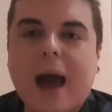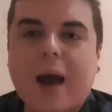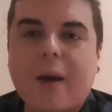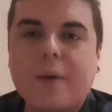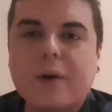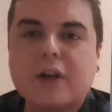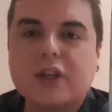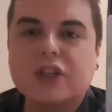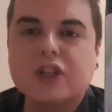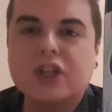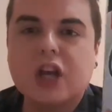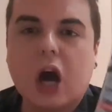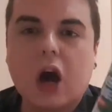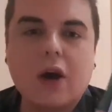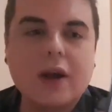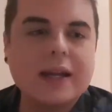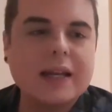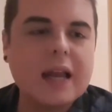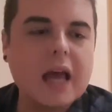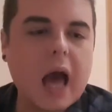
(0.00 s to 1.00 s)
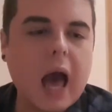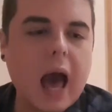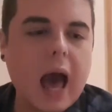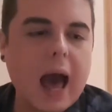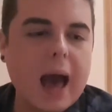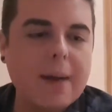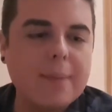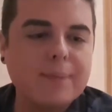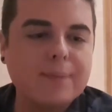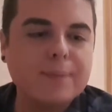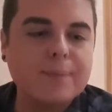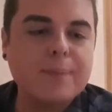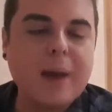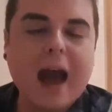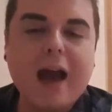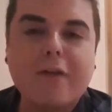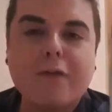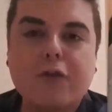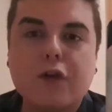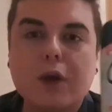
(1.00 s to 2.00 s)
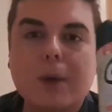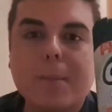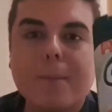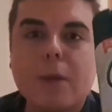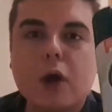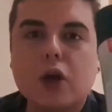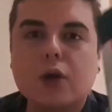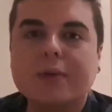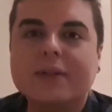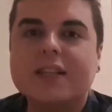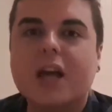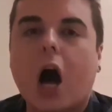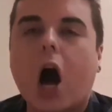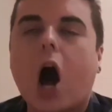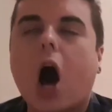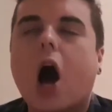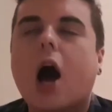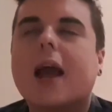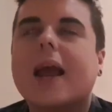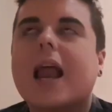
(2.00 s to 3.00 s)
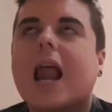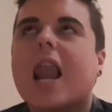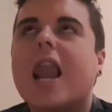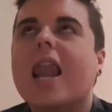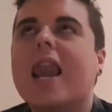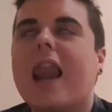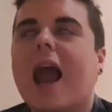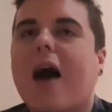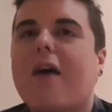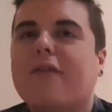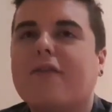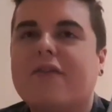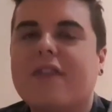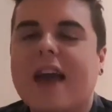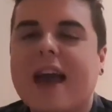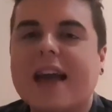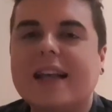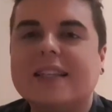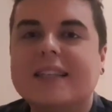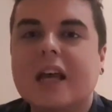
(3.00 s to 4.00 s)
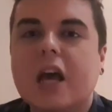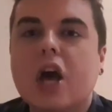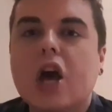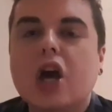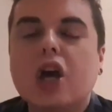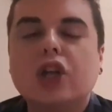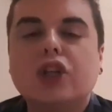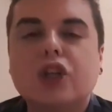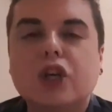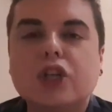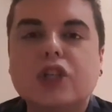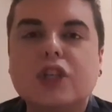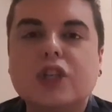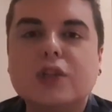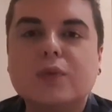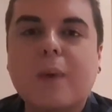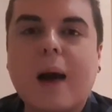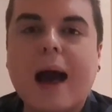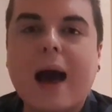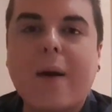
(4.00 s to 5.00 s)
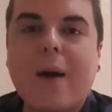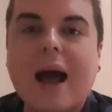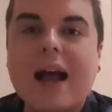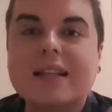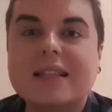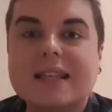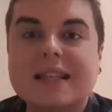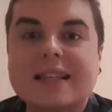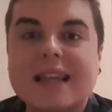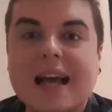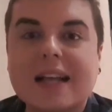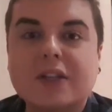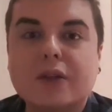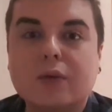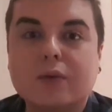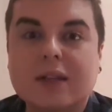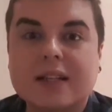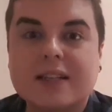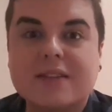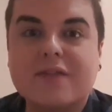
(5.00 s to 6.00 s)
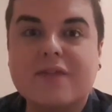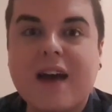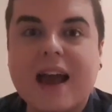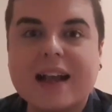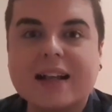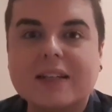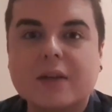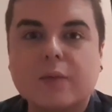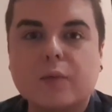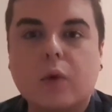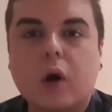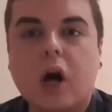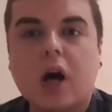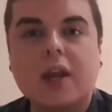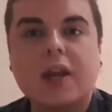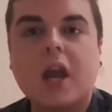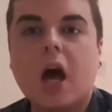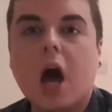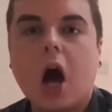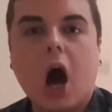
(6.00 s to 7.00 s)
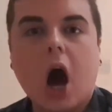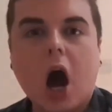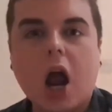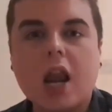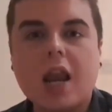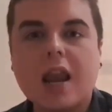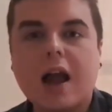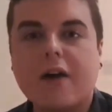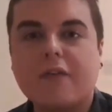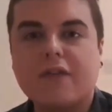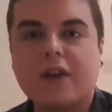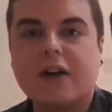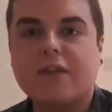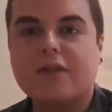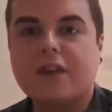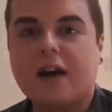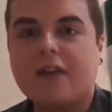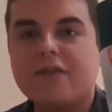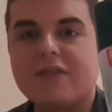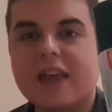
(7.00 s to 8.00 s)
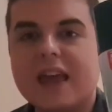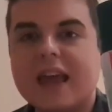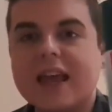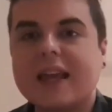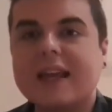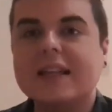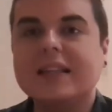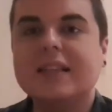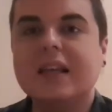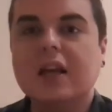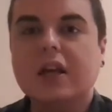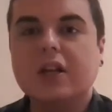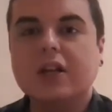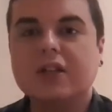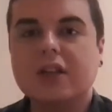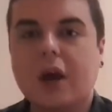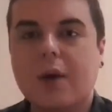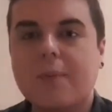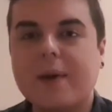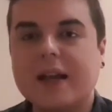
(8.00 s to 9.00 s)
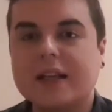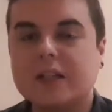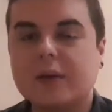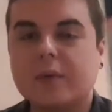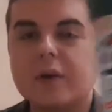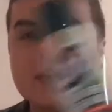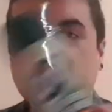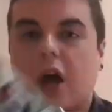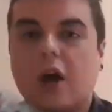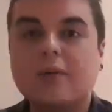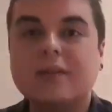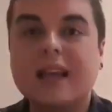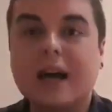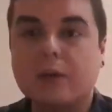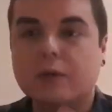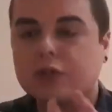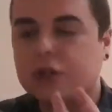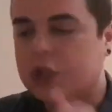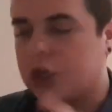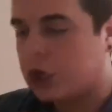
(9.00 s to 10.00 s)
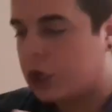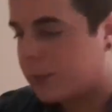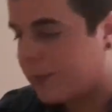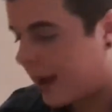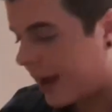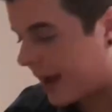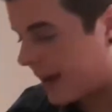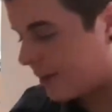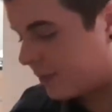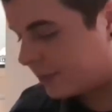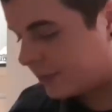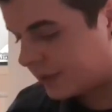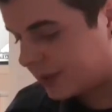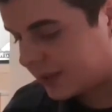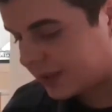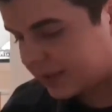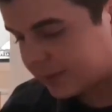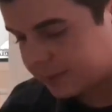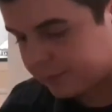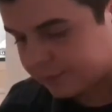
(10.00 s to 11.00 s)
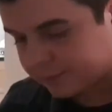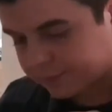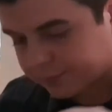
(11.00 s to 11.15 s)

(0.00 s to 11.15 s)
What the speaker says: Power Shine Bathroom Mousse. I love this, just as well as the Dettol disinfectant one. I love these. So I picked up one of those. That was £2.